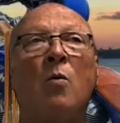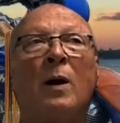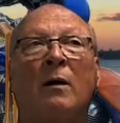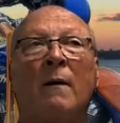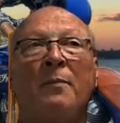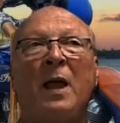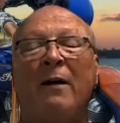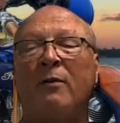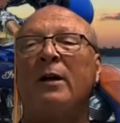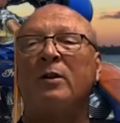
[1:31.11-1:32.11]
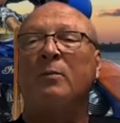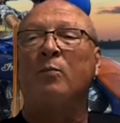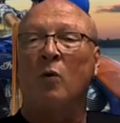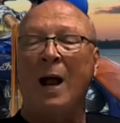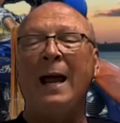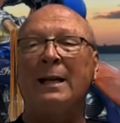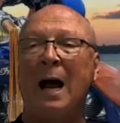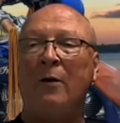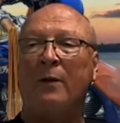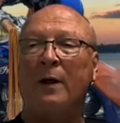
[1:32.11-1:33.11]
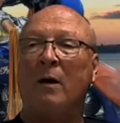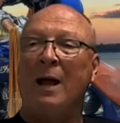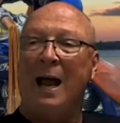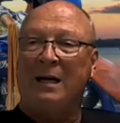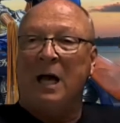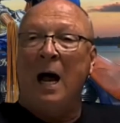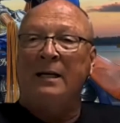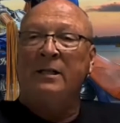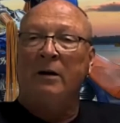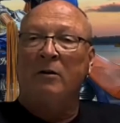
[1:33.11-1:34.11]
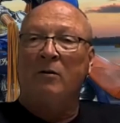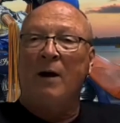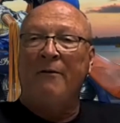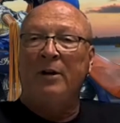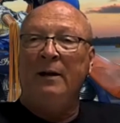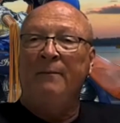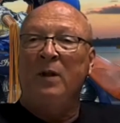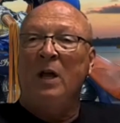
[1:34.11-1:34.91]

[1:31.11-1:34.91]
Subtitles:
where every other brand out there has a high center of gravity.